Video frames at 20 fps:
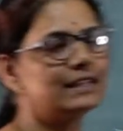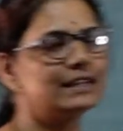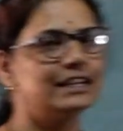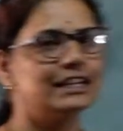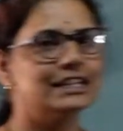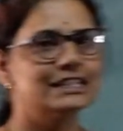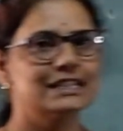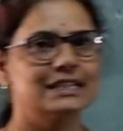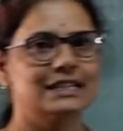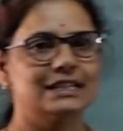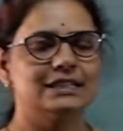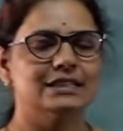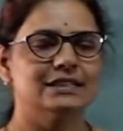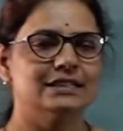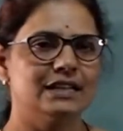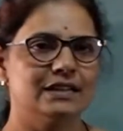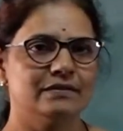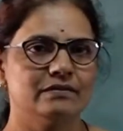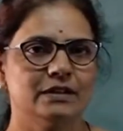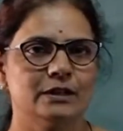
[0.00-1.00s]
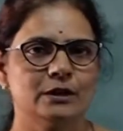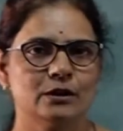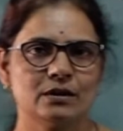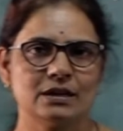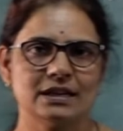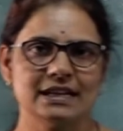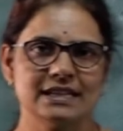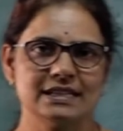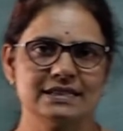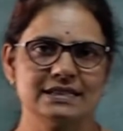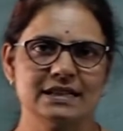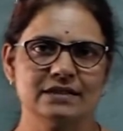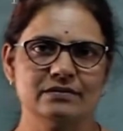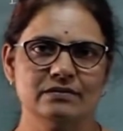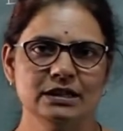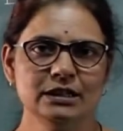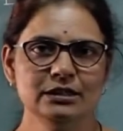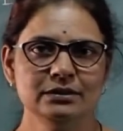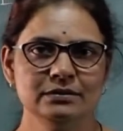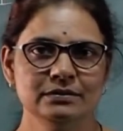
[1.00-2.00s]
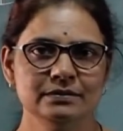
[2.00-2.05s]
it is greater than 1 or less than 1,